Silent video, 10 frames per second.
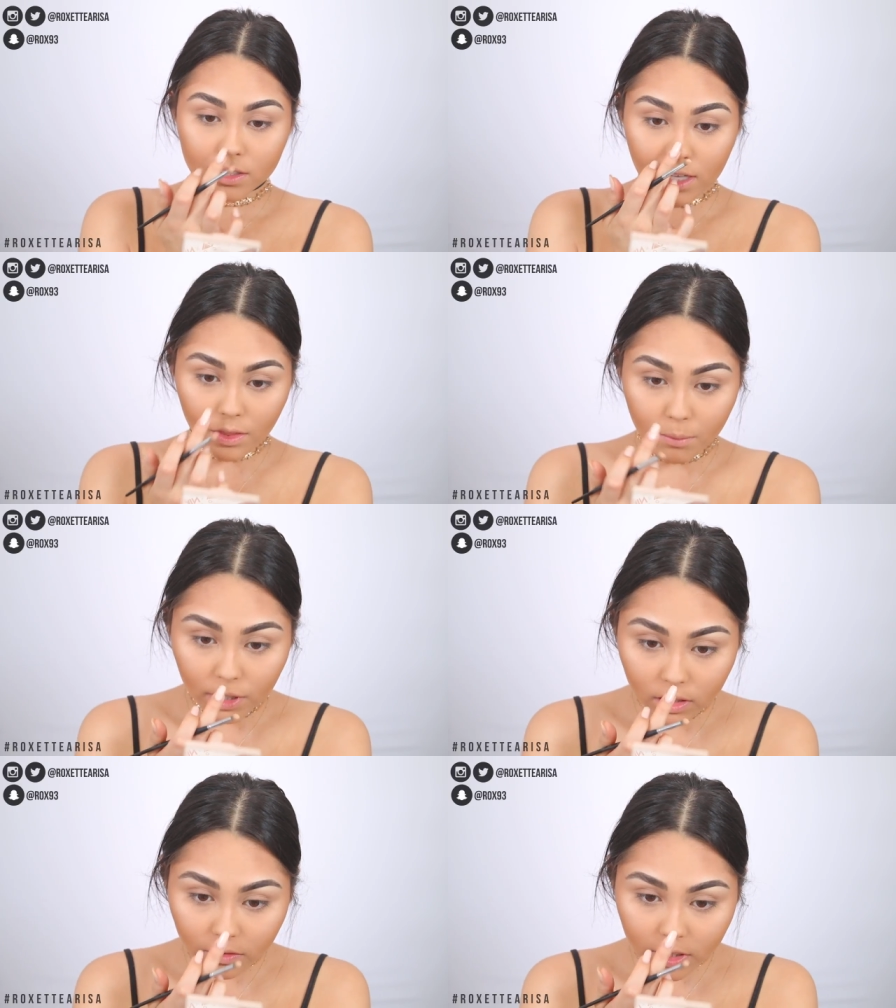down the
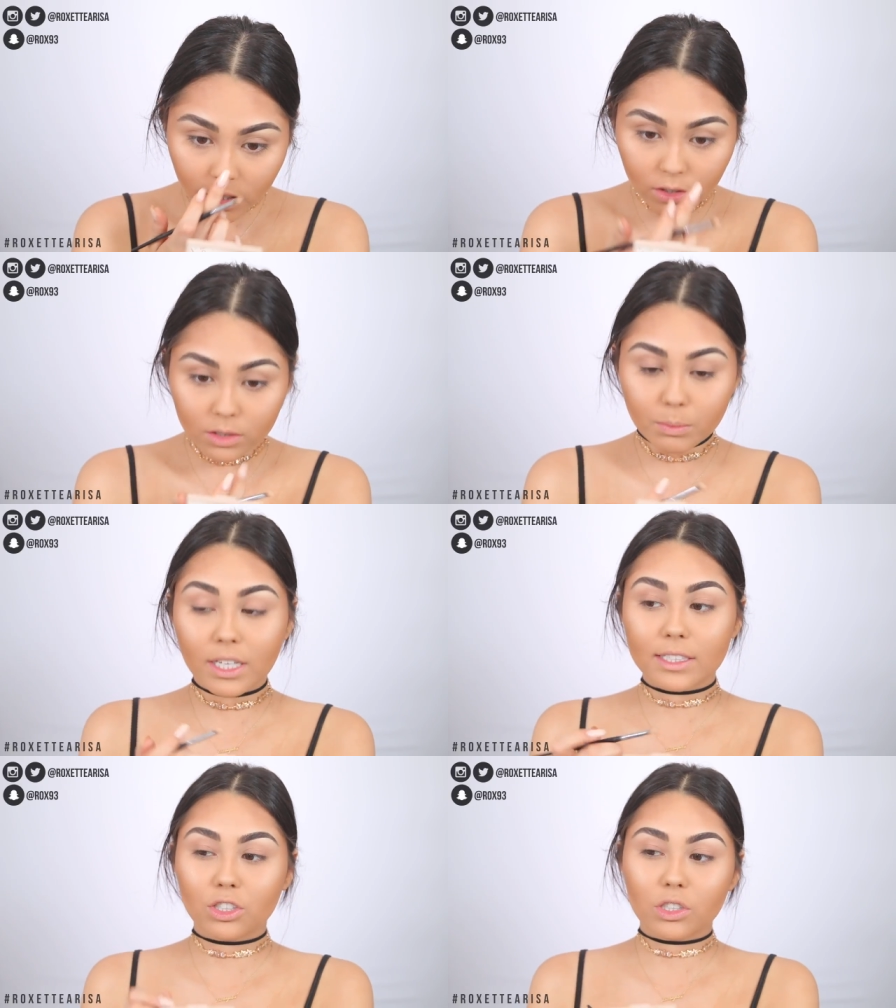middle of the nose,
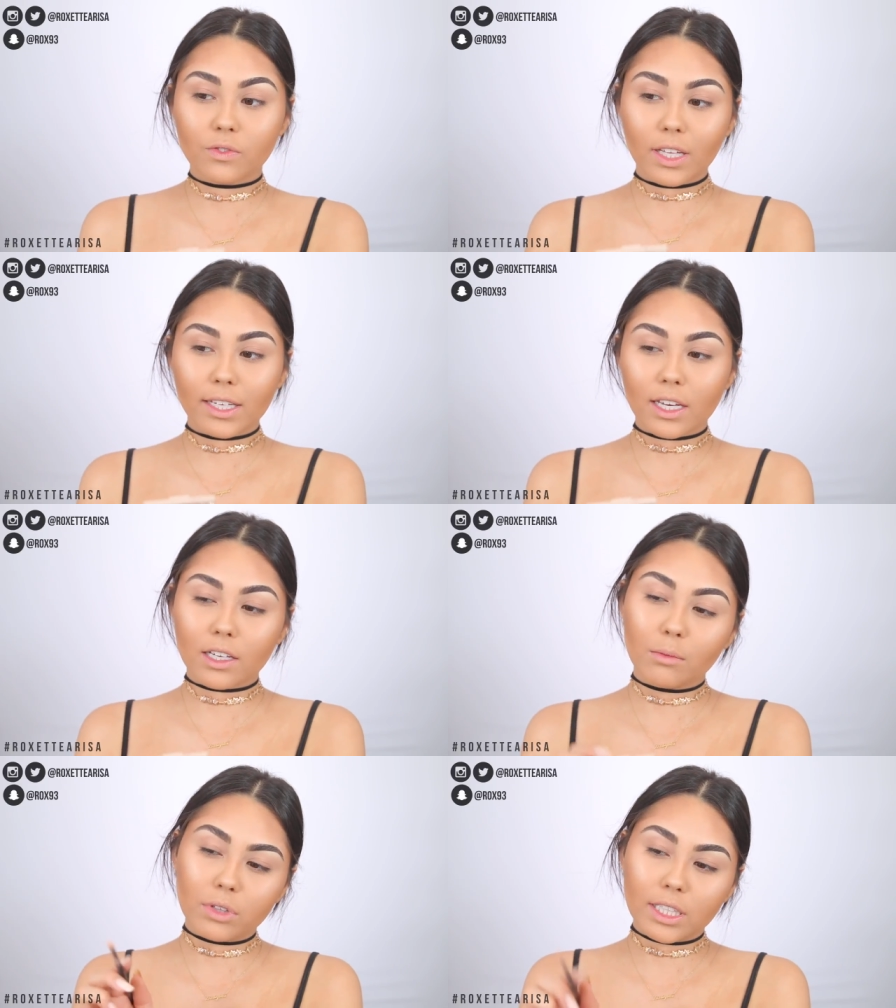because I just feel like it
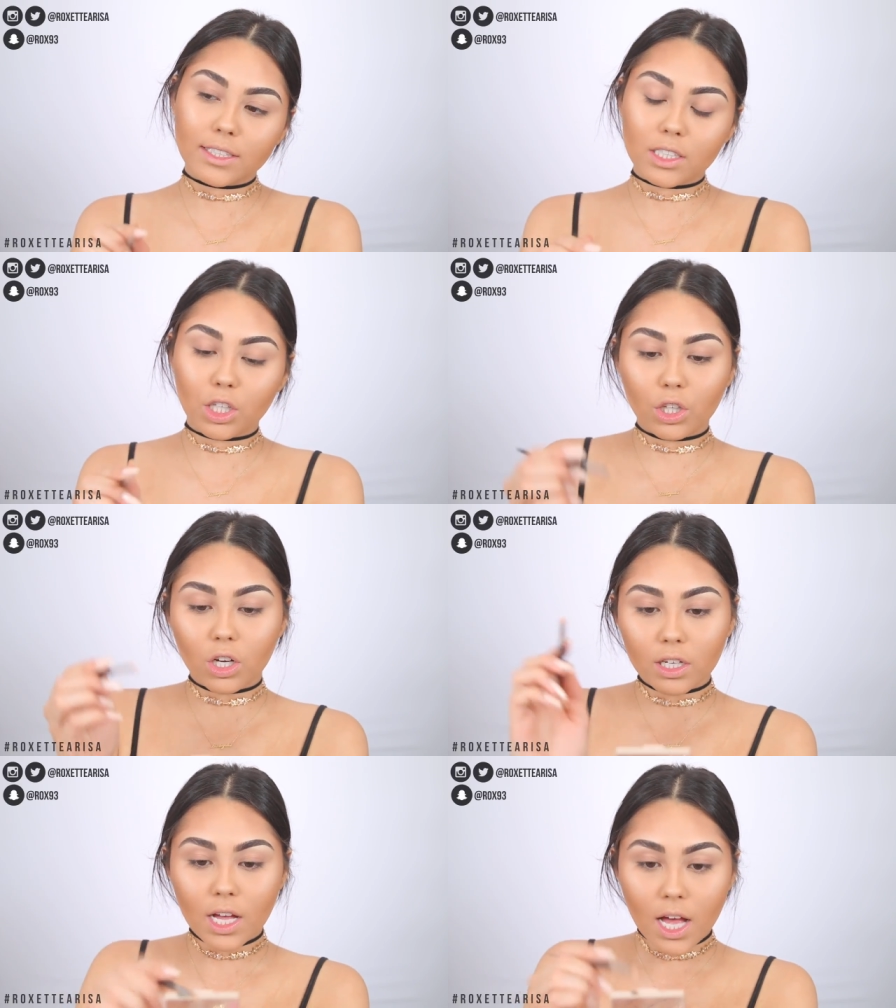completes the
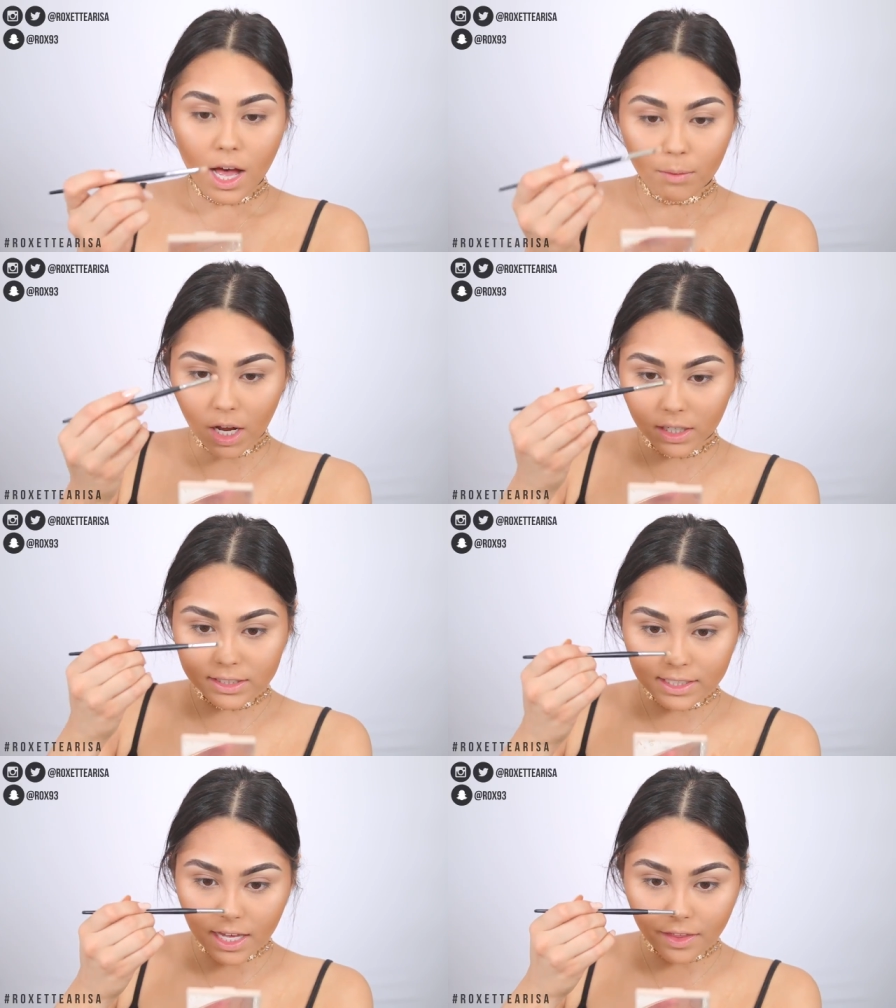look. I'm not
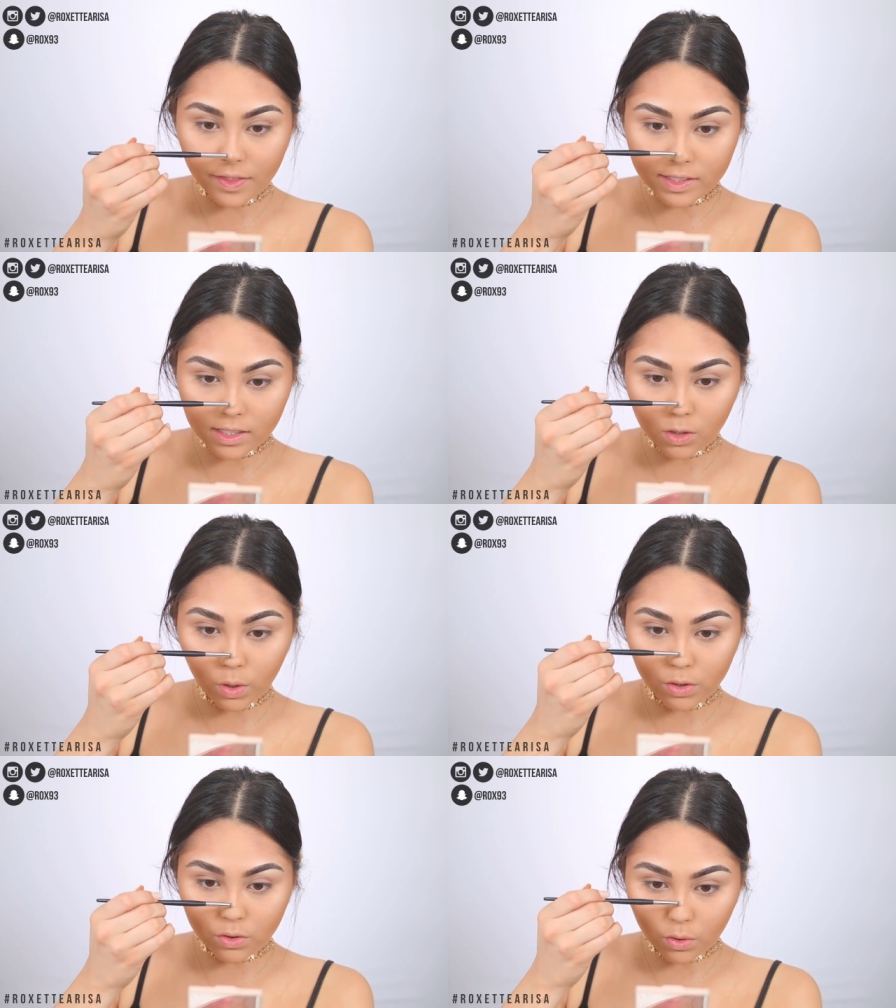going to say that this is
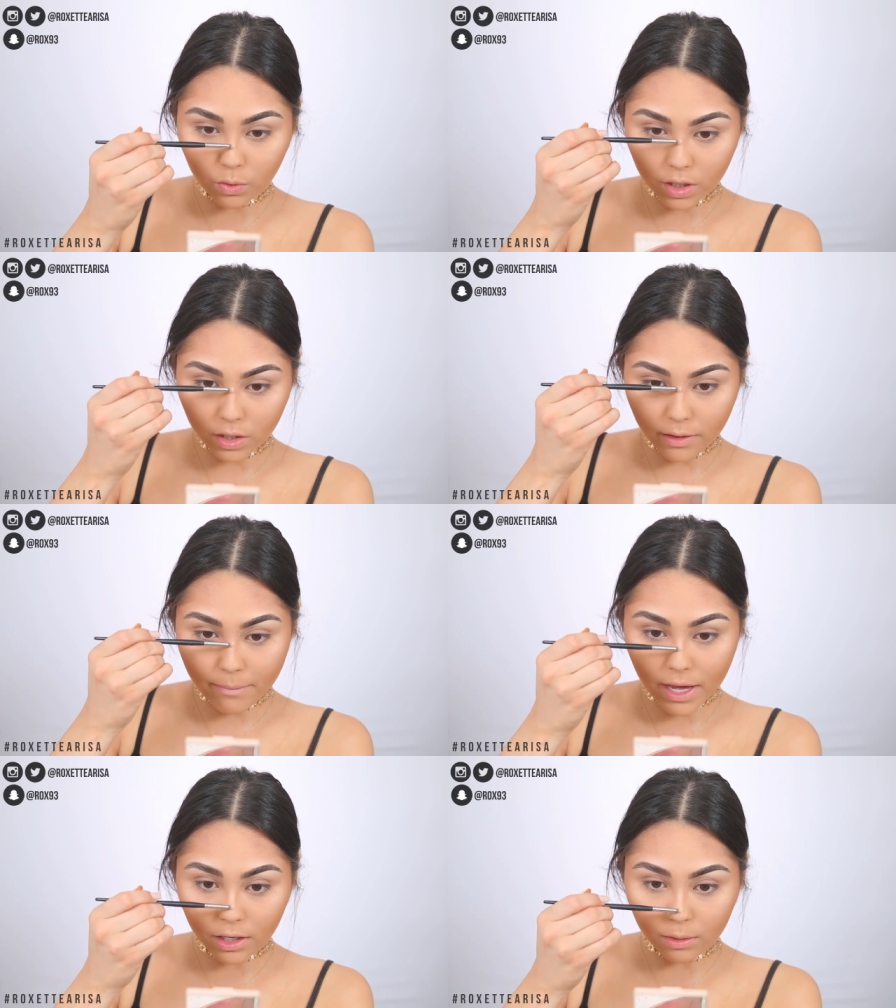going to, you know,
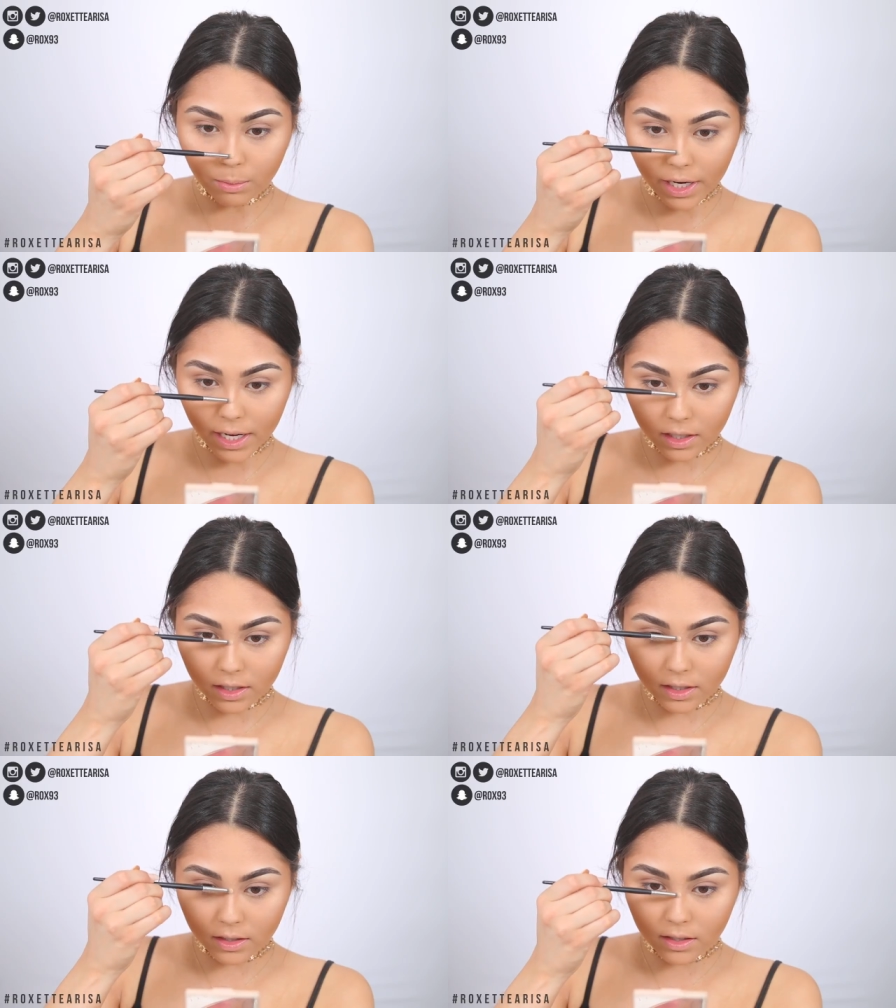make or
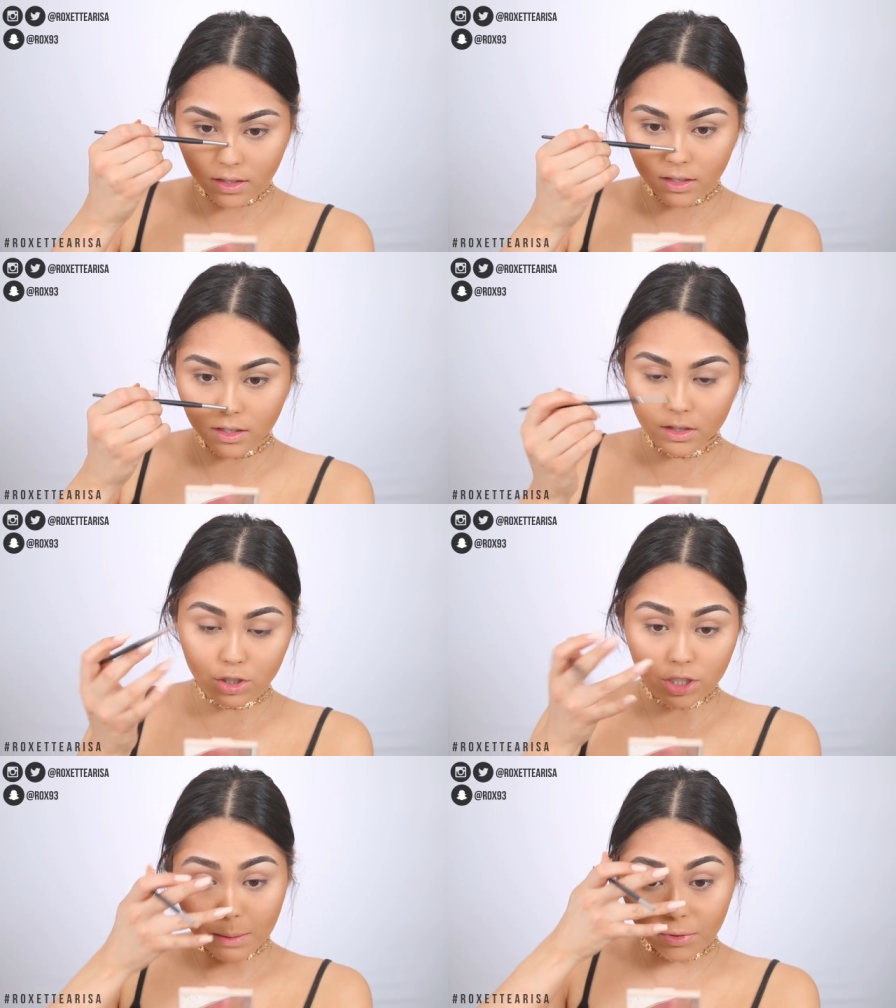break
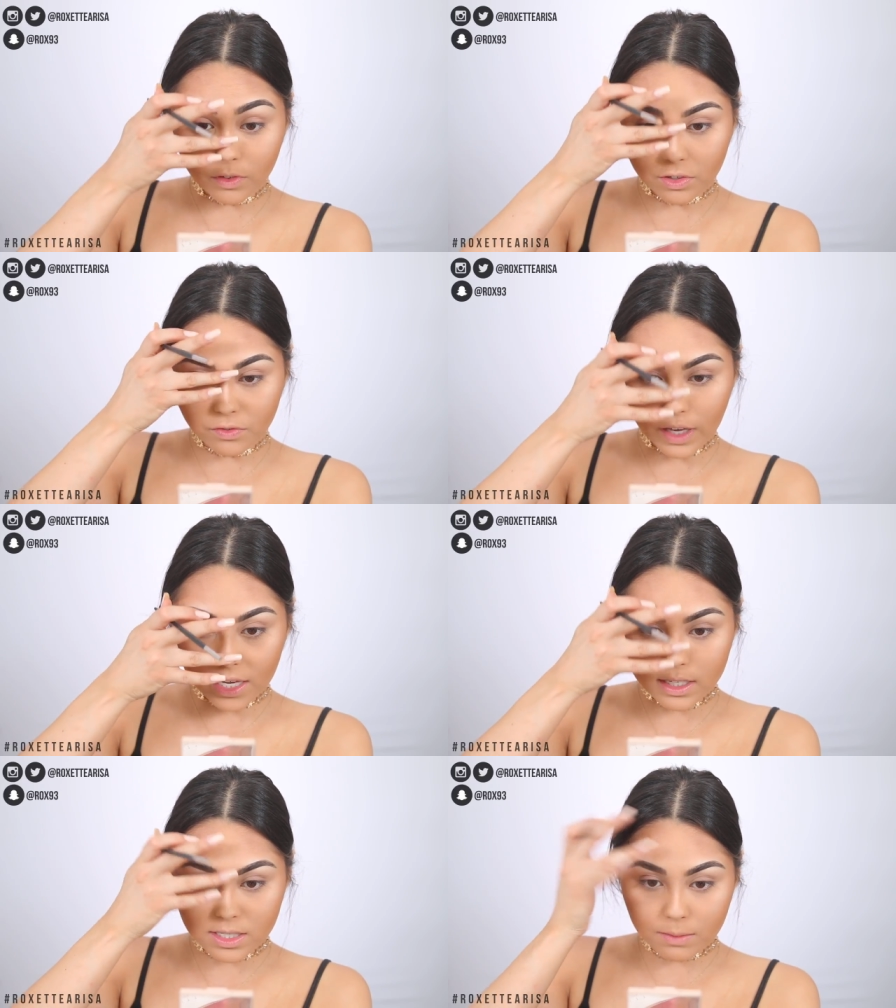the shape of your
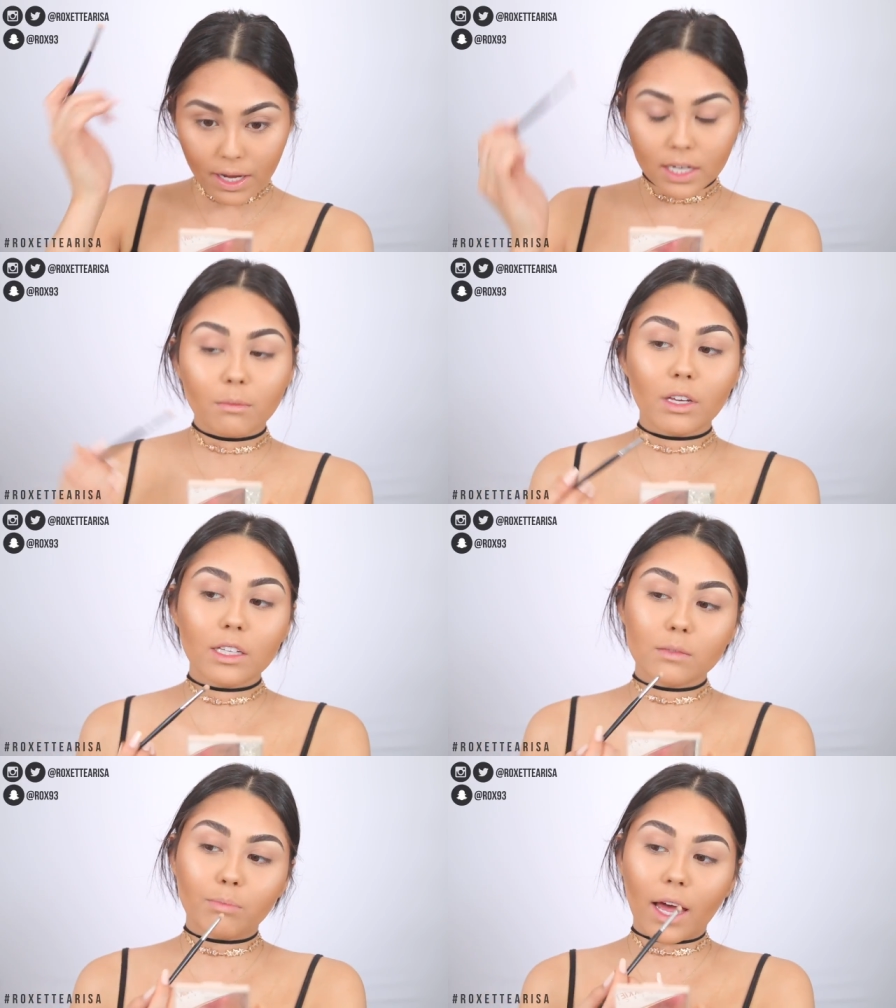face by any
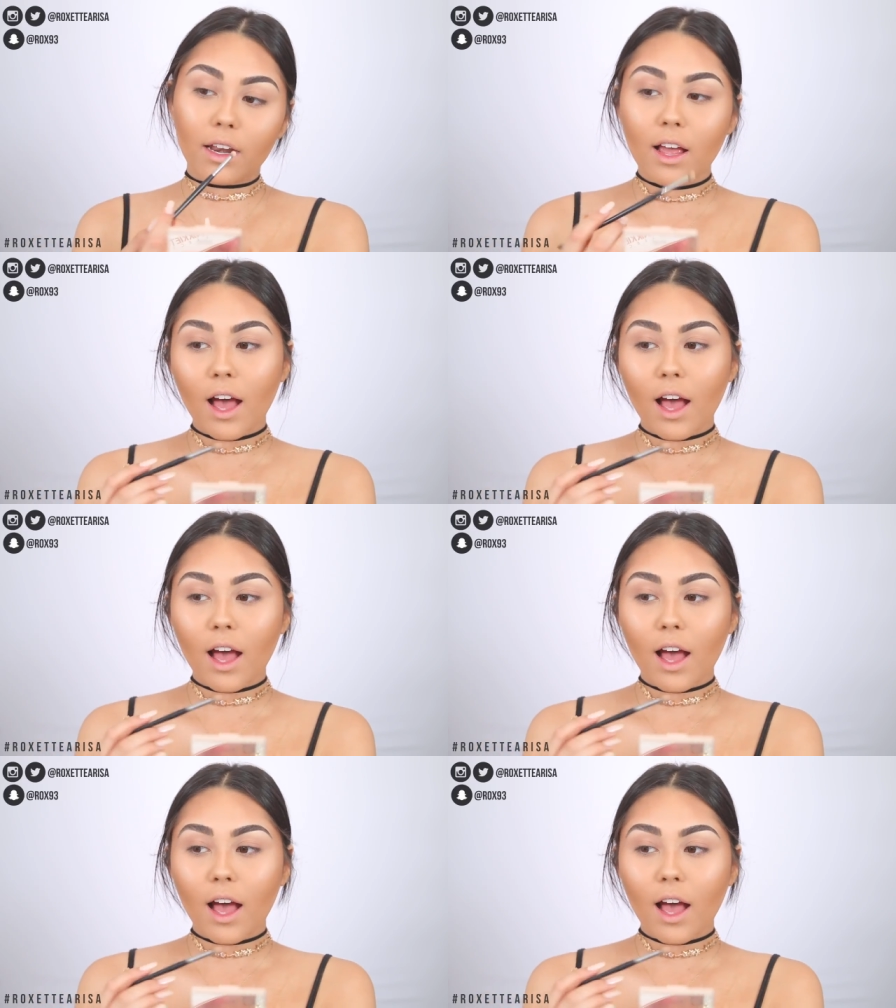means, but